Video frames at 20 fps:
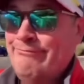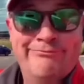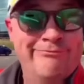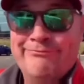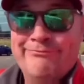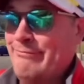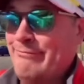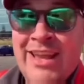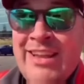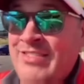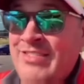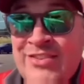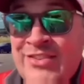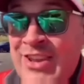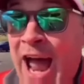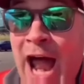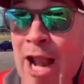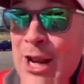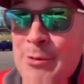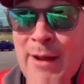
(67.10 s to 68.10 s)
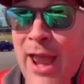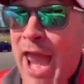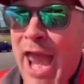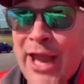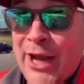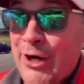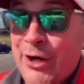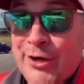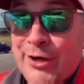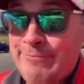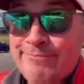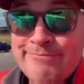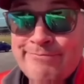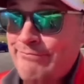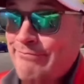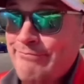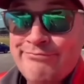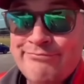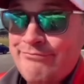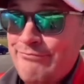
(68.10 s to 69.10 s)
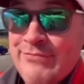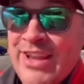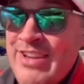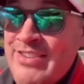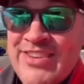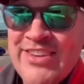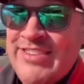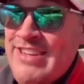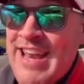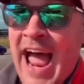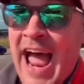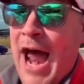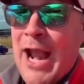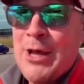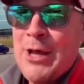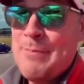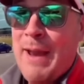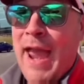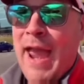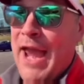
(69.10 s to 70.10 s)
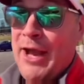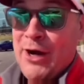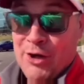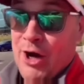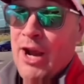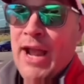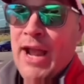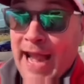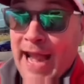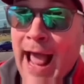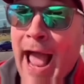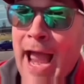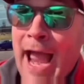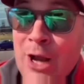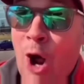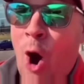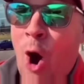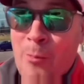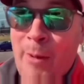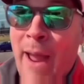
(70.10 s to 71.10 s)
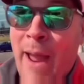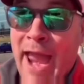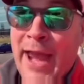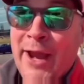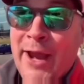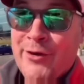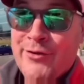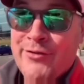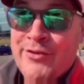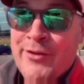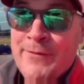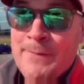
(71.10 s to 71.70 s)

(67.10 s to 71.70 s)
This is not a banger. This is not a banger. And I know bangers.